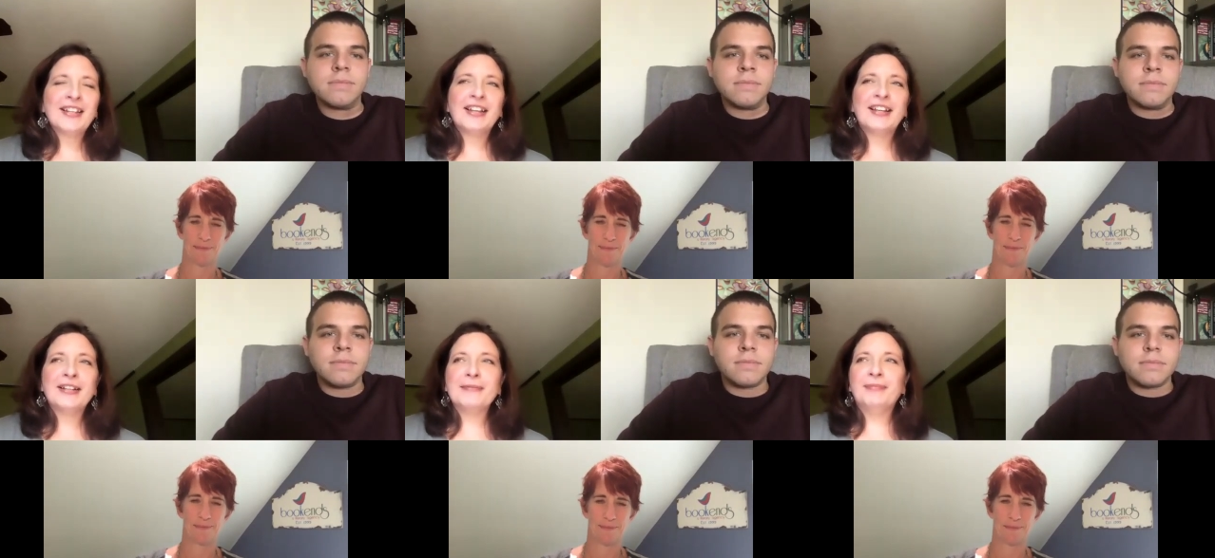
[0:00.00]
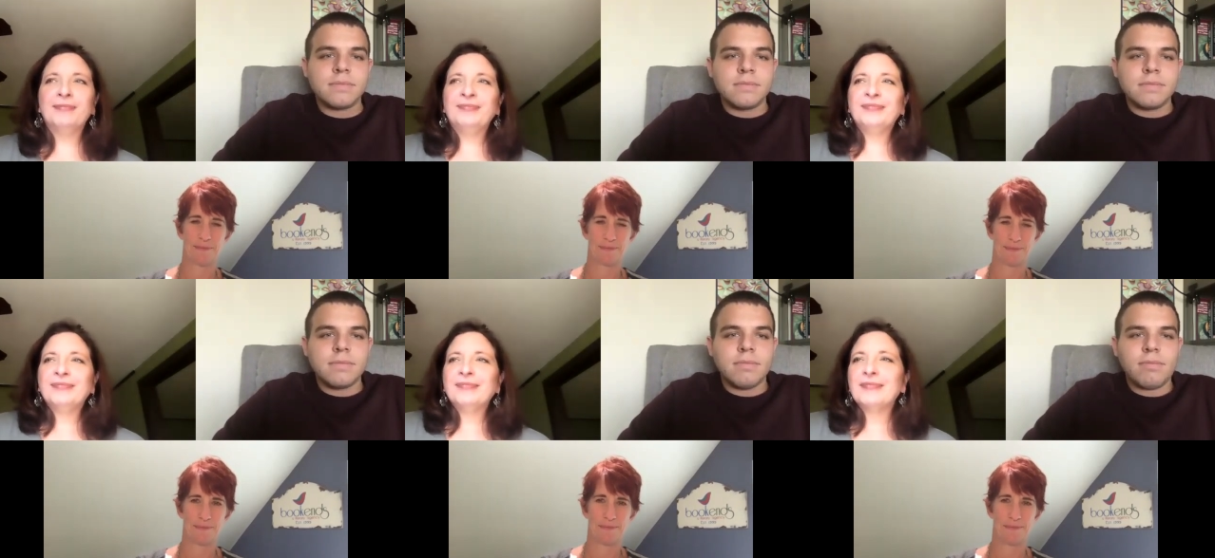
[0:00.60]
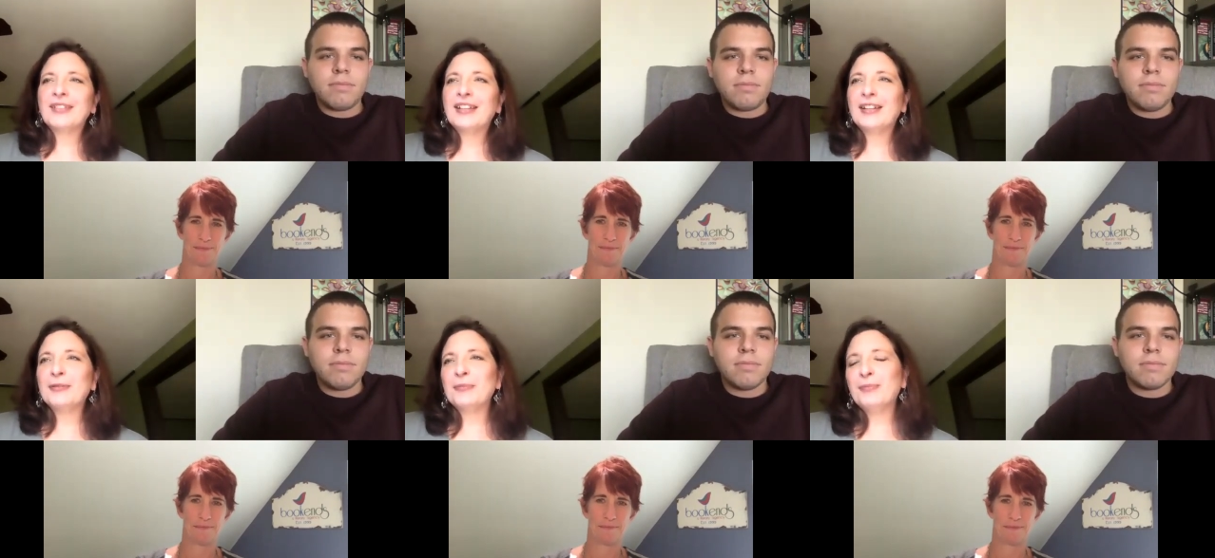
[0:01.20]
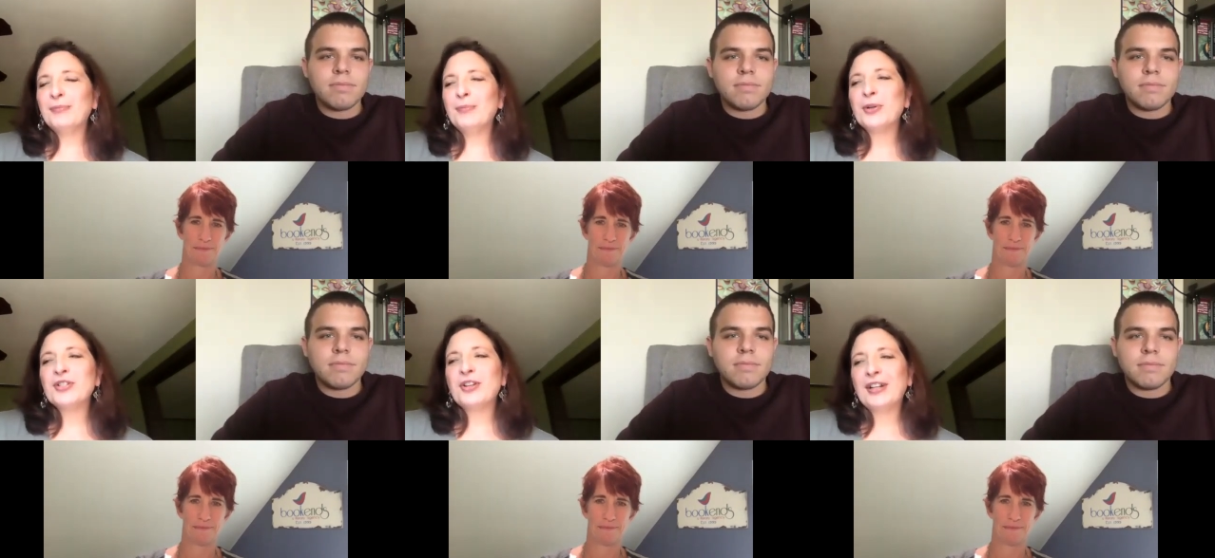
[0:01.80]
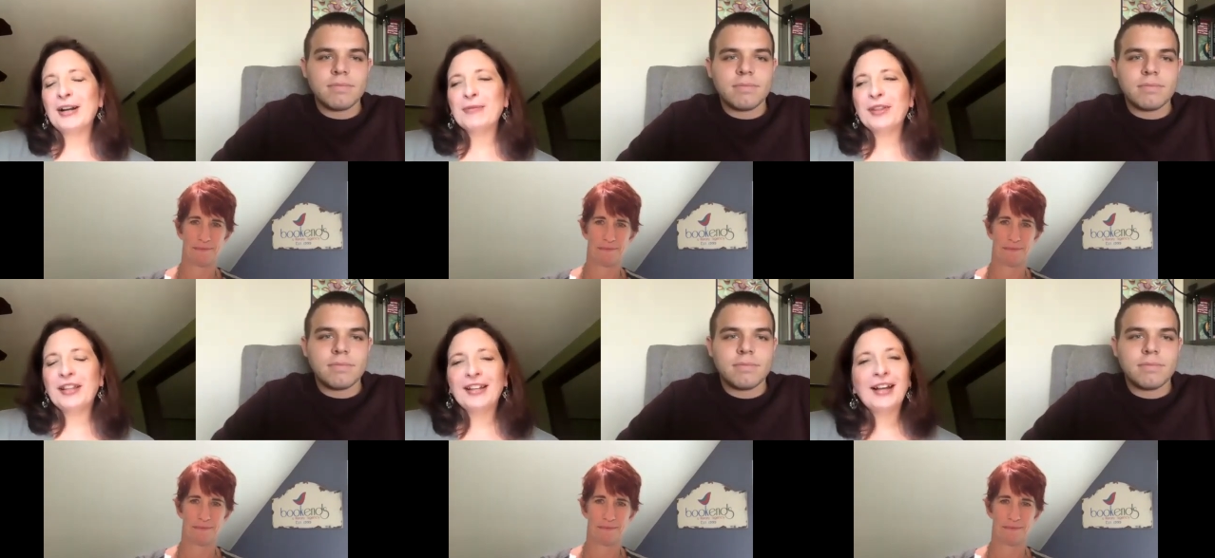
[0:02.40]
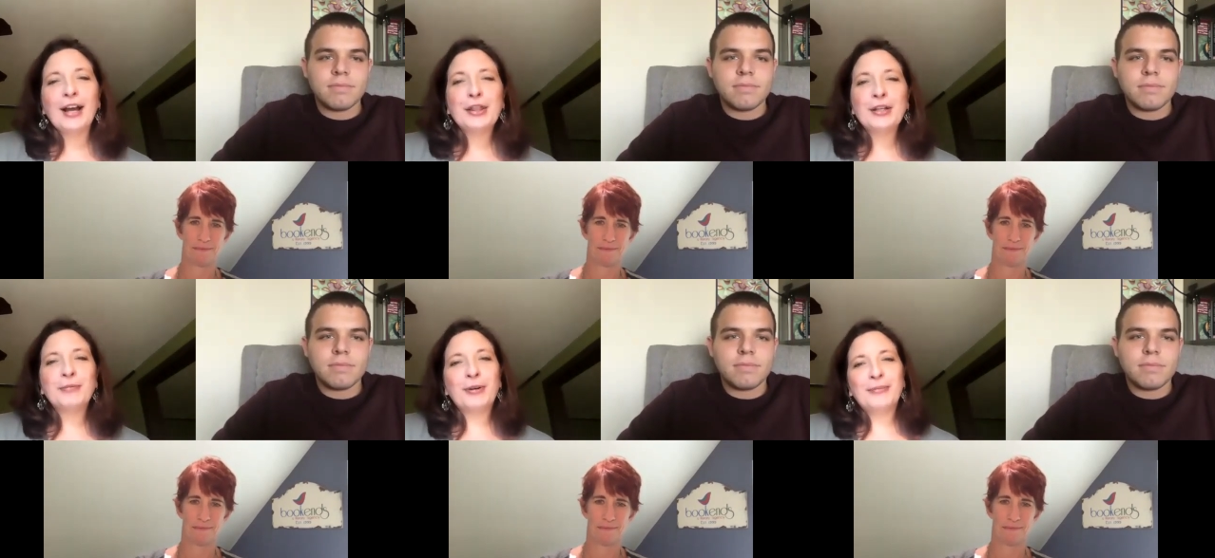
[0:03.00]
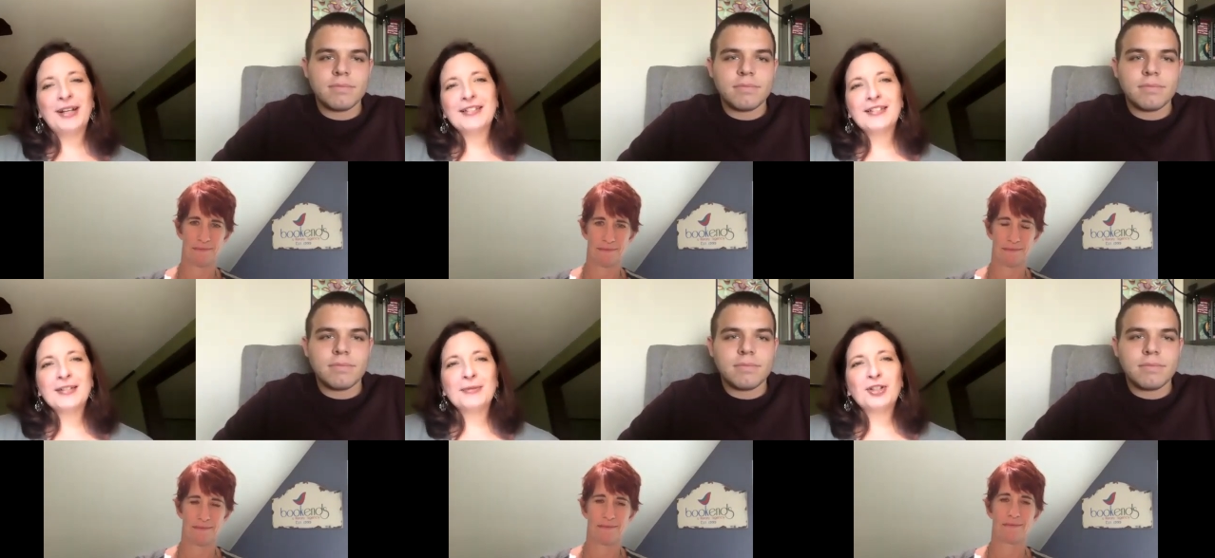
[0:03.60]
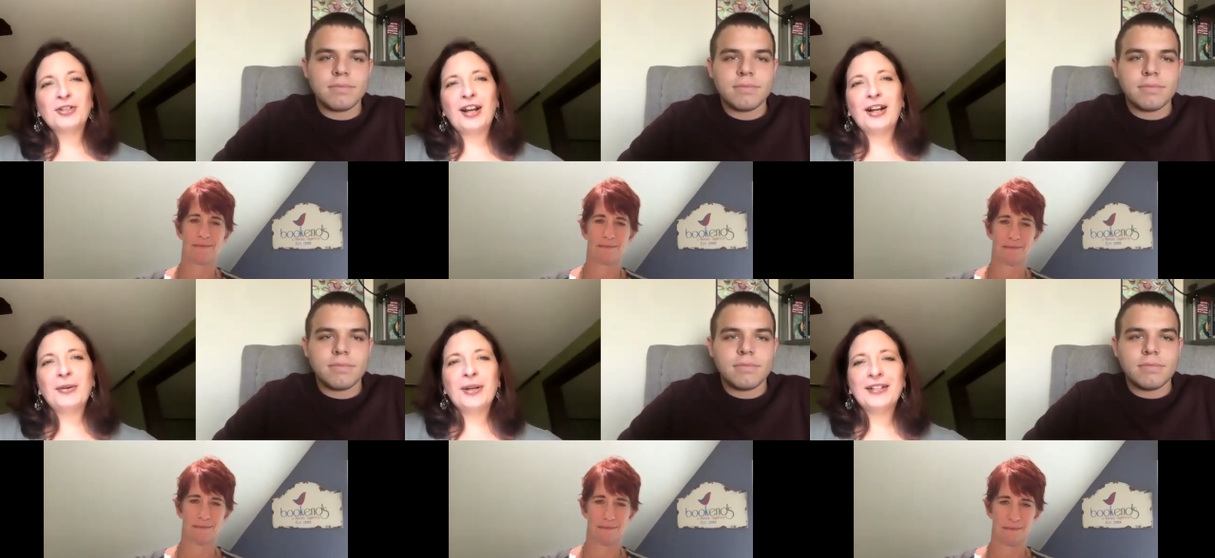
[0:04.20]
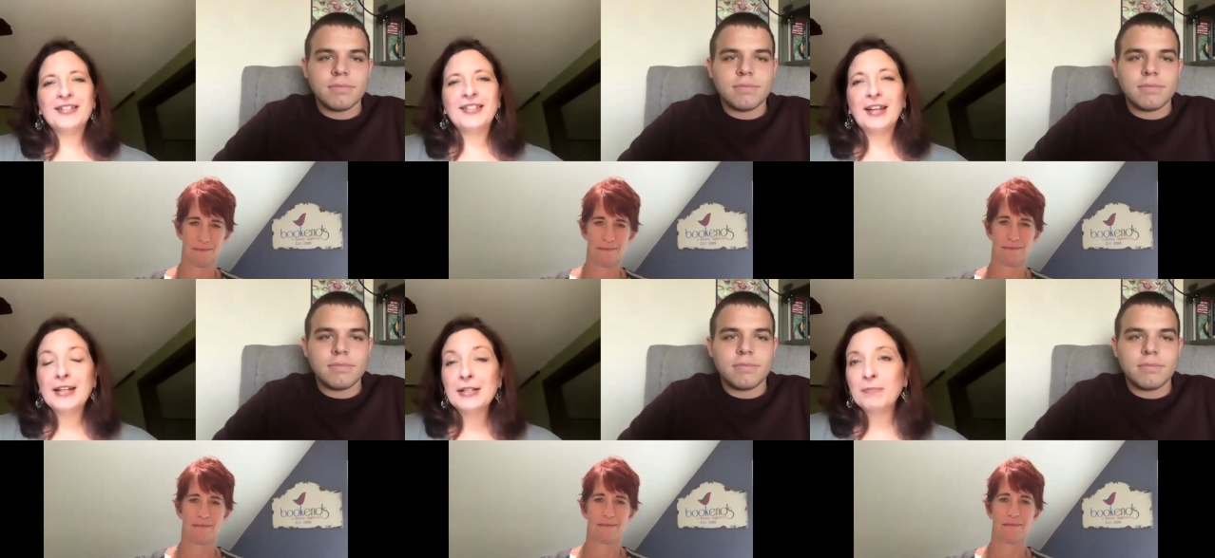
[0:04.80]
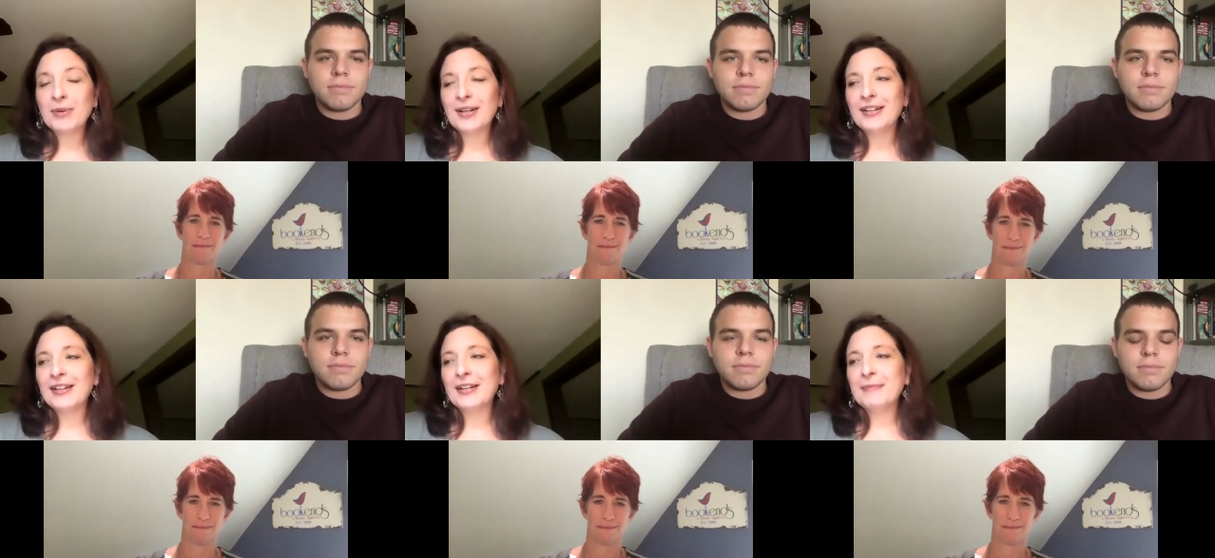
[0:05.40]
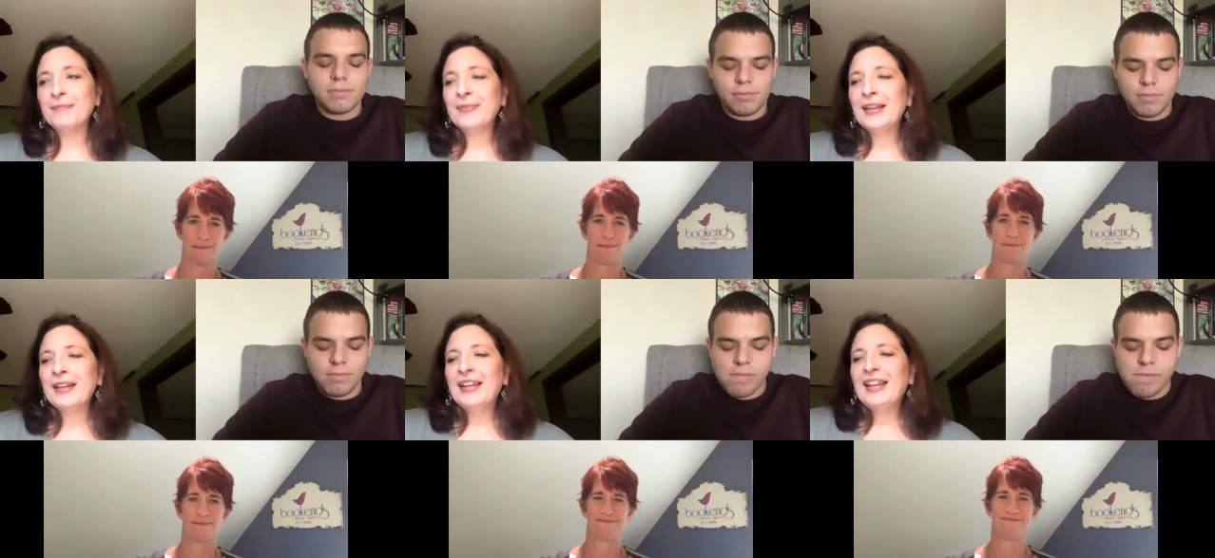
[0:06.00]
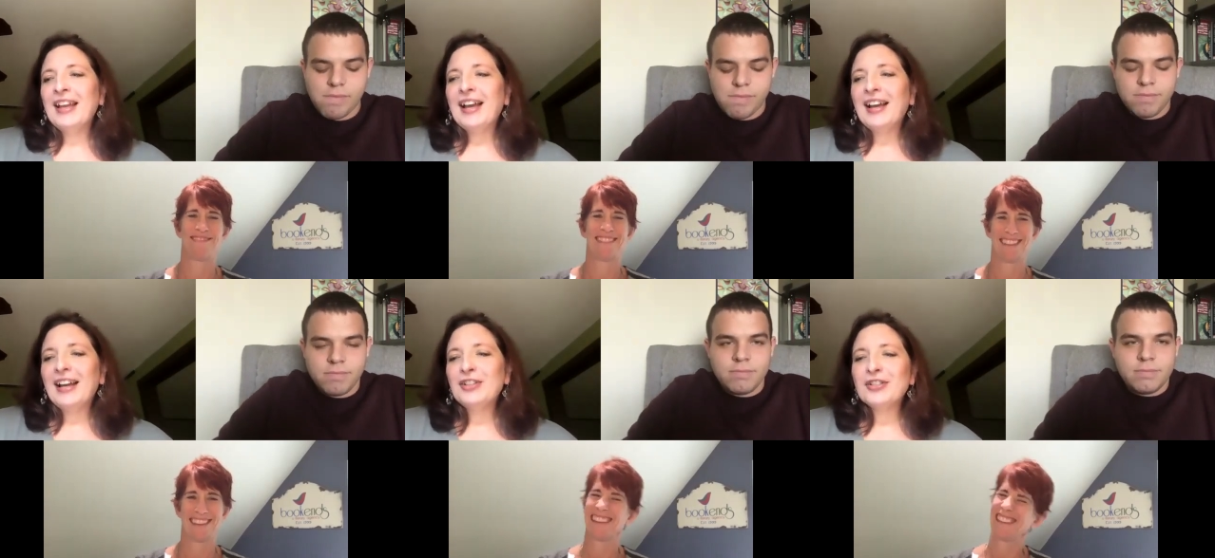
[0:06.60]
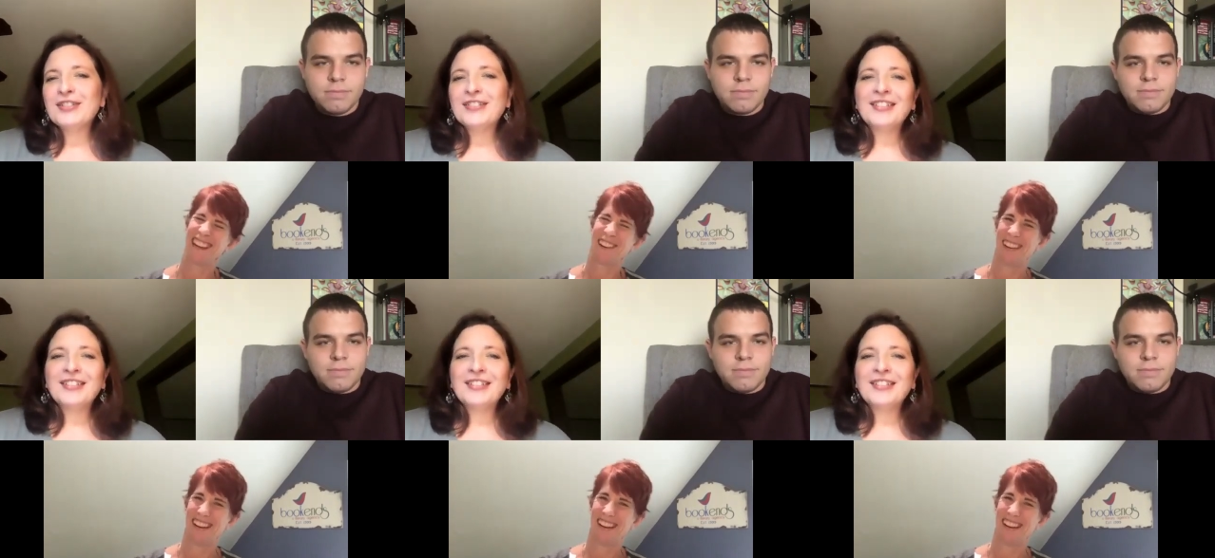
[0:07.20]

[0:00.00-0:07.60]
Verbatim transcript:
Speaker 1: Um, I more started out with like gothic romances, which are not quite as light, but um, I just,